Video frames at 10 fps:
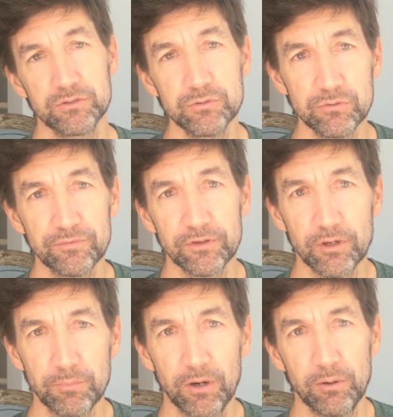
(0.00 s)
do for
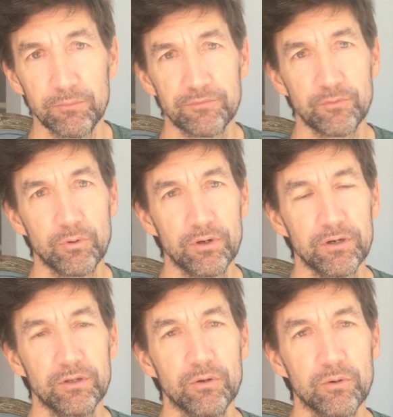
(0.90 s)
your poem for
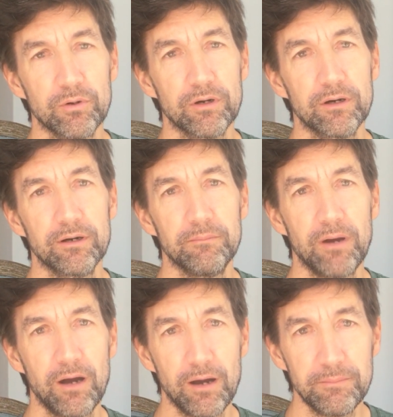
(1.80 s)
your
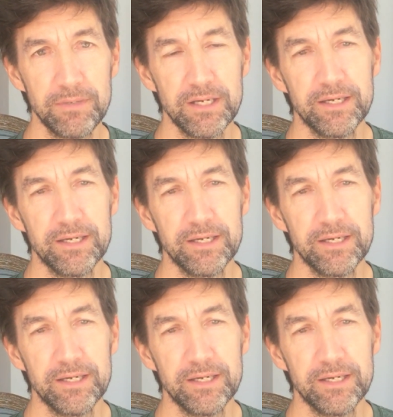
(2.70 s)
mom